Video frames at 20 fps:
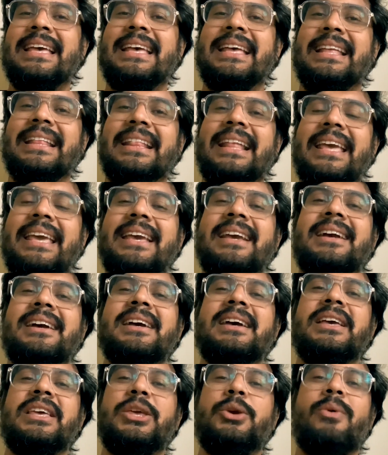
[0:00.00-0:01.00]
Like
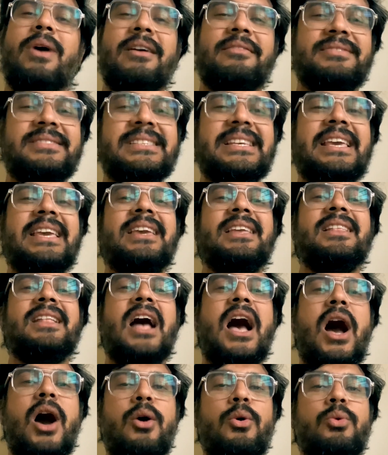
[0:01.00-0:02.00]
you have seen
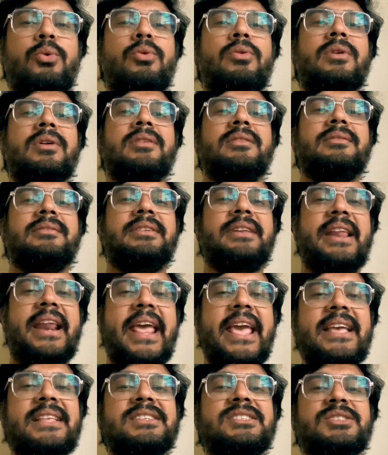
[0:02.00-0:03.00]
how
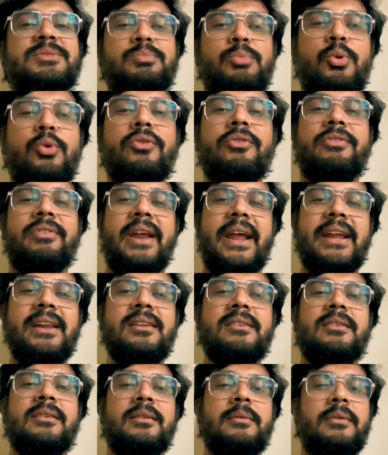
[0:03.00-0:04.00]
trains move, right?
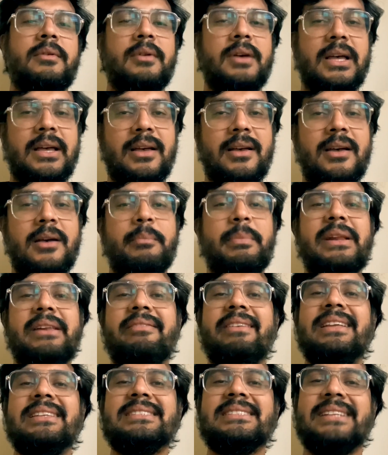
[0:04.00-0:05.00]

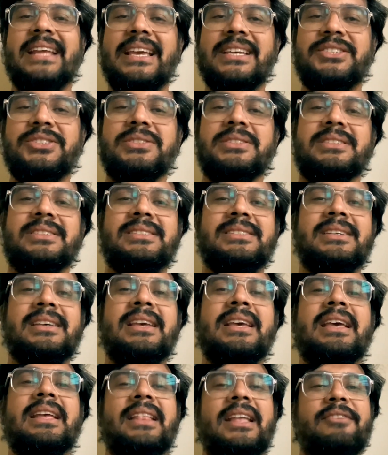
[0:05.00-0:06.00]
Between stations,
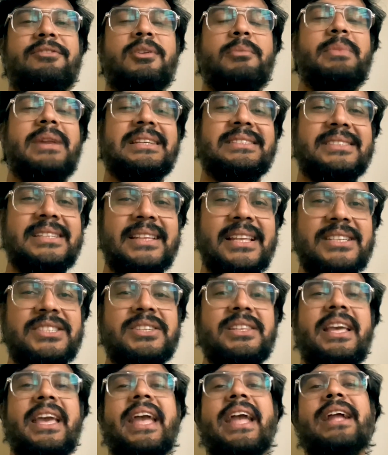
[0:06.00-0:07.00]
like from
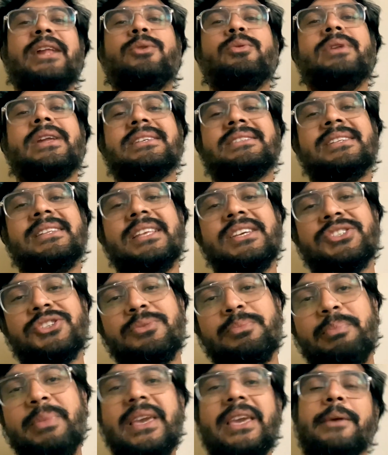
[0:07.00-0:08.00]
destination A to
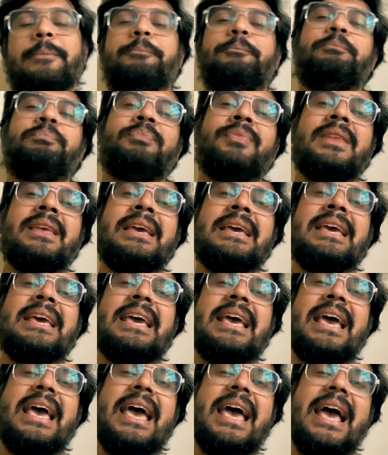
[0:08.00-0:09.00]
destination B.
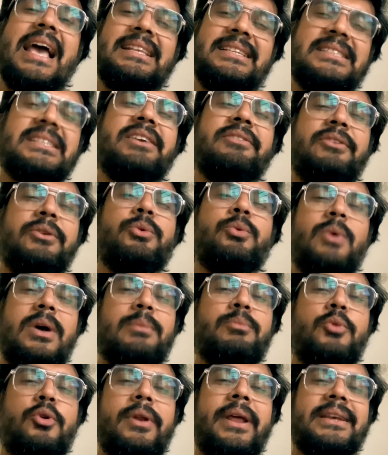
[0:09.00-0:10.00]
I'll just give you one
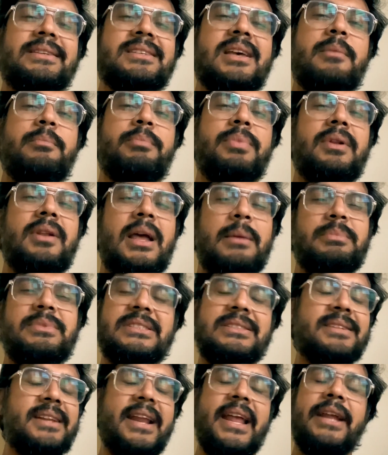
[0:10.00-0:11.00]
more example. I'm
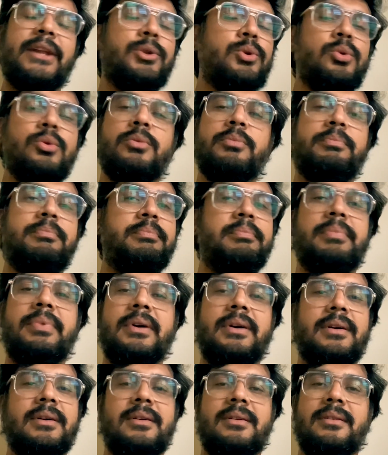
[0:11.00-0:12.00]
just trying
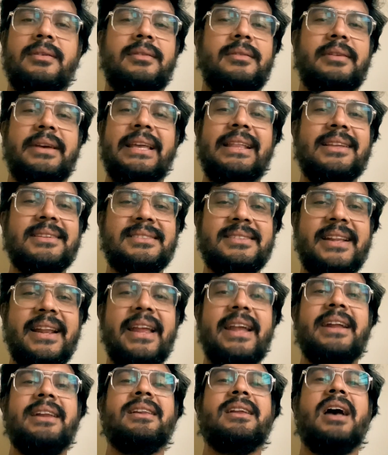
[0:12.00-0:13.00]
to
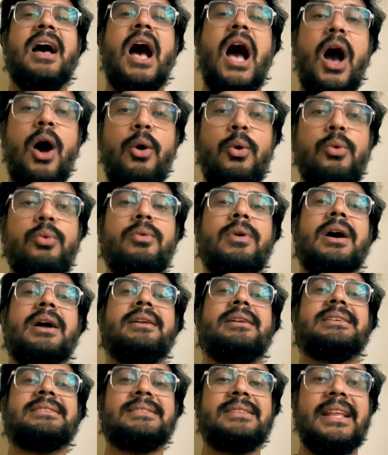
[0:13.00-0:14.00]
illustrate how a
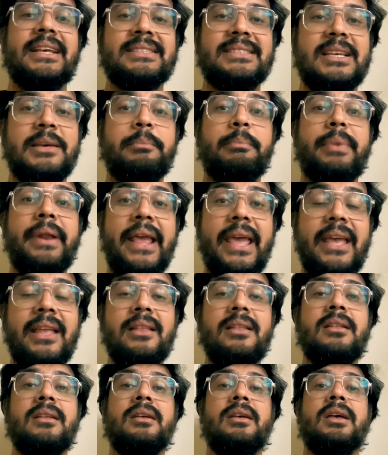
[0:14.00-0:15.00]
dyslexic
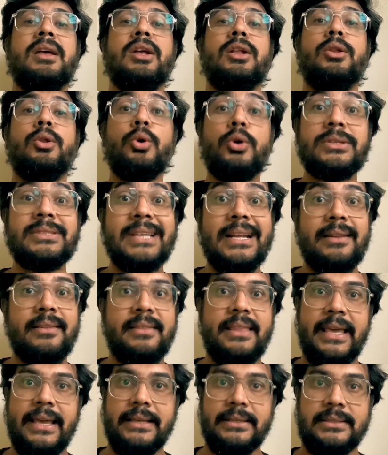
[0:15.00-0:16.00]
brain looks at
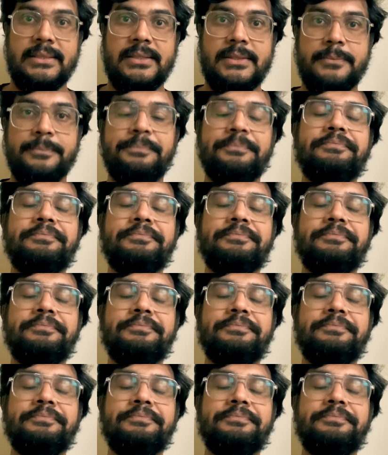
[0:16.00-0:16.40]
things.